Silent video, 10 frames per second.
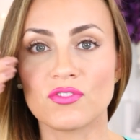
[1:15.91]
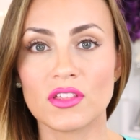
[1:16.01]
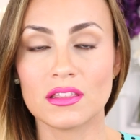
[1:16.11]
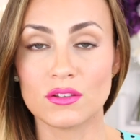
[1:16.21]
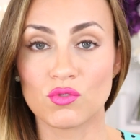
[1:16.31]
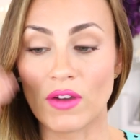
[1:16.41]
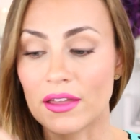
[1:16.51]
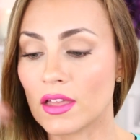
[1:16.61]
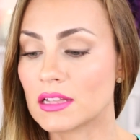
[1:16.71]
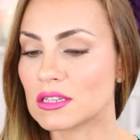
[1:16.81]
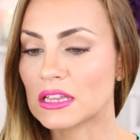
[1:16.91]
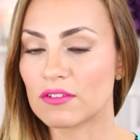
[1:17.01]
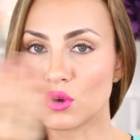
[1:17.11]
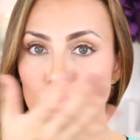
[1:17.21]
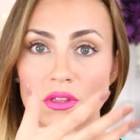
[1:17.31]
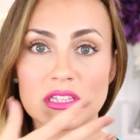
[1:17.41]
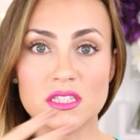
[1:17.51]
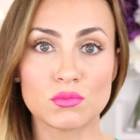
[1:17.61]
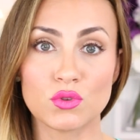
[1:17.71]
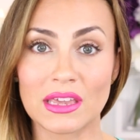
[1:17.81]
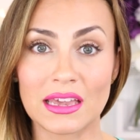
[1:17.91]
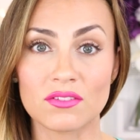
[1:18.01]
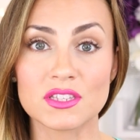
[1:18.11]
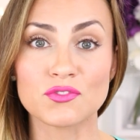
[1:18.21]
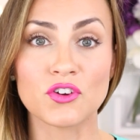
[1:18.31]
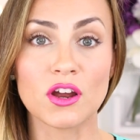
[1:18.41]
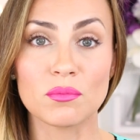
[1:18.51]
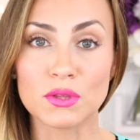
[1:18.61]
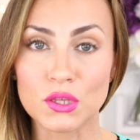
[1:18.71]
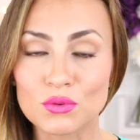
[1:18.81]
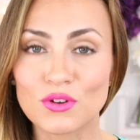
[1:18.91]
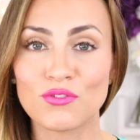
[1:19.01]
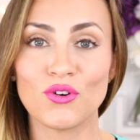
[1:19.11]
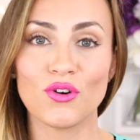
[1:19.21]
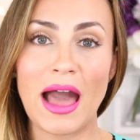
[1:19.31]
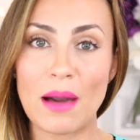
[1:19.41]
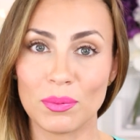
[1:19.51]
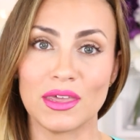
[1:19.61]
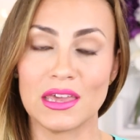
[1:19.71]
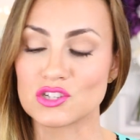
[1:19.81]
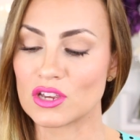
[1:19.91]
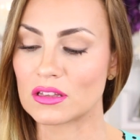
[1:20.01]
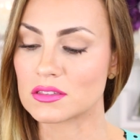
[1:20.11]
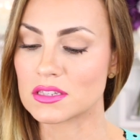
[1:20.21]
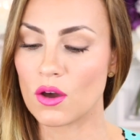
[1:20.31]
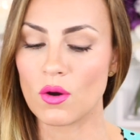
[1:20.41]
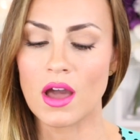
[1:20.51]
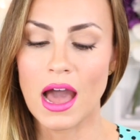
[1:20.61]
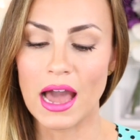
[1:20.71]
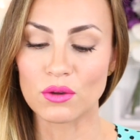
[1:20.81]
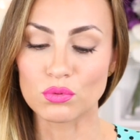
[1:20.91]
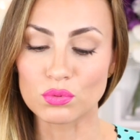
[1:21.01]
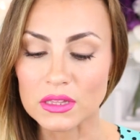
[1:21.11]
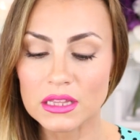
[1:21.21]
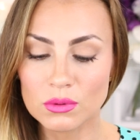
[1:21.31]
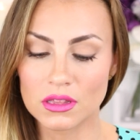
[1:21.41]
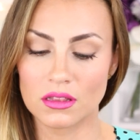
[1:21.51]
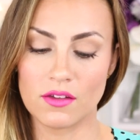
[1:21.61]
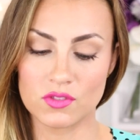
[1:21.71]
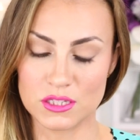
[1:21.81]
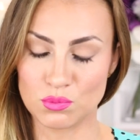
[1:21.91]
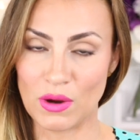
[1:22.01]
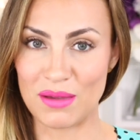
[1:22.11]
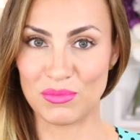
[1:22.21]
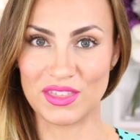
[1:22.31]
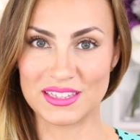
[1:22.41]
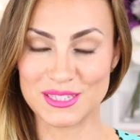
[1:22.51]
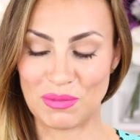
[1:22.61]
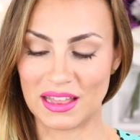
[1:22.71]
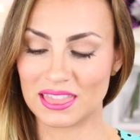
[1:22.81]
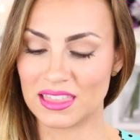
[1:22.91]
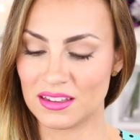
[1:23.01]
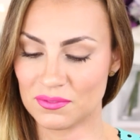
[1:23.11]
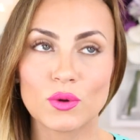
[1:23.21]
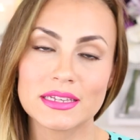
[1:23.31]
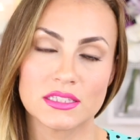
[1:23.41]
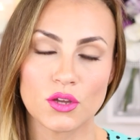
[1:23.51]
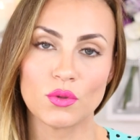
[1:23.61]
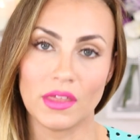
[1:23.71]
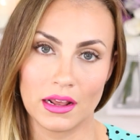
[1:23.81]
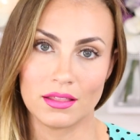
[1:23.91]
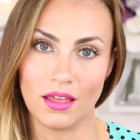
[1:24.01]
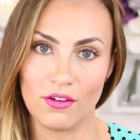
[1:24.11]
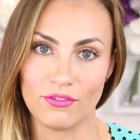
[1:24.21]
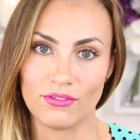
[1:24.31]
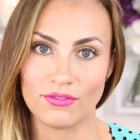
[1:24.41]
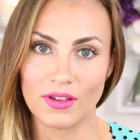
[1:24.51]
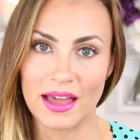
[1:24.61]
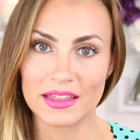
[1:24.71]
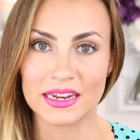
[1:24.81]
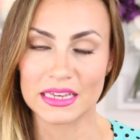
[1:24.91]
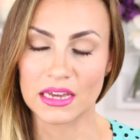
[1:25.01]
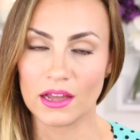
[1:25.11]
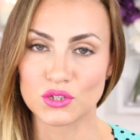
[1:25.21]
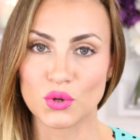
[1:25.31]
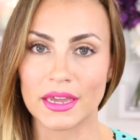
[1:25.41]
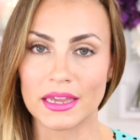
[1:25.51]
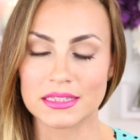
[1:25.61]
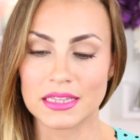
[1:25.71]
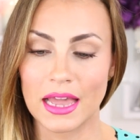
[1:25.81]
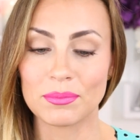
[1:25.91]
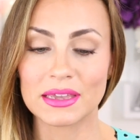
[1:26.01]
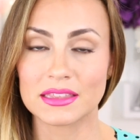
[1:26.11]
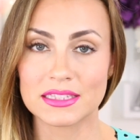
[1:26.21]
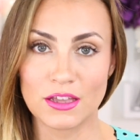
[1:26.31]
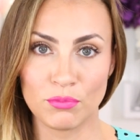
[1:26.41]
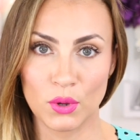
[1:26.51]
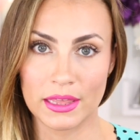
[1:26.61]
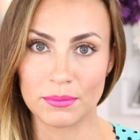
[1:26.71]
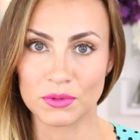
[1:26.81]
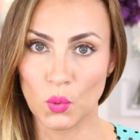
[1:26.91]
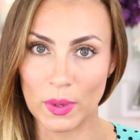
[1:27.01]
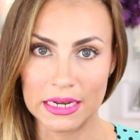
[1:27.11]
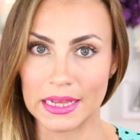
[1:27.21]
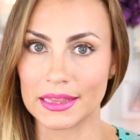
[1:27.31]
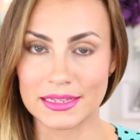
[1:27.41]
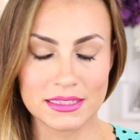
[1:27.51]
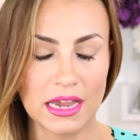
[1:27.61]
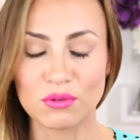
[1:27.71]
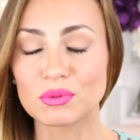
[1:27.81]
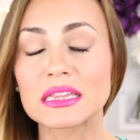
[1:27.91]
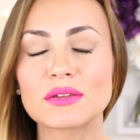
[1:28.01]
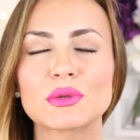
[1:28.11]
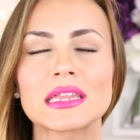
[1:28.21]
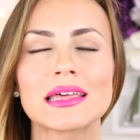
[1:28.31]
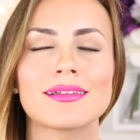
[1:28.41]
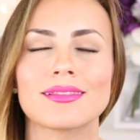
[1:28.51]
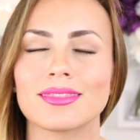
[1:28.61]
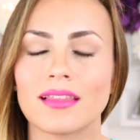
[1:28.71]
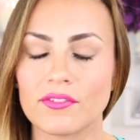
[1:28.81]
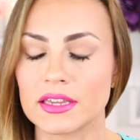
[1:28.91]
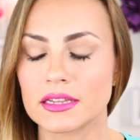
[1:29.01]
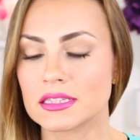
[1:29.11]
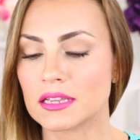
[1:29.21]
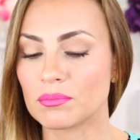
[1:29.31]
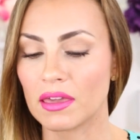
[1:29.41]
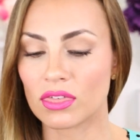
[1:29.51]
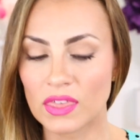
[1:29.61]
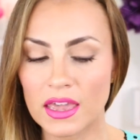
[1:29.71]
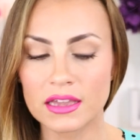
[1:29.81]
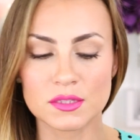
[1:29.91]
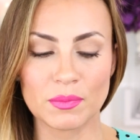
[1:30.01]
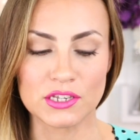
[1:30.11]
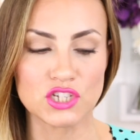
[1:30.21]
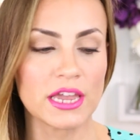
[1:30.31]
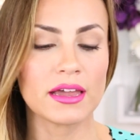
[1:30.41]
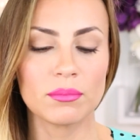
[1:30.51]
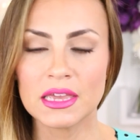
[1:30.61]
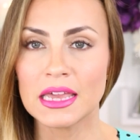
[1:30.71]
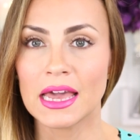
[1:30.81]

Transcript: fill in those fine lines and give you a really smooth canvas for a beautiful application. So I really, really love this primer this month. You guys know that I love highlighting and contouring. It's like, I'm like the self-proclaimed queen. I really, really love it. It's like my thing, it's my jam.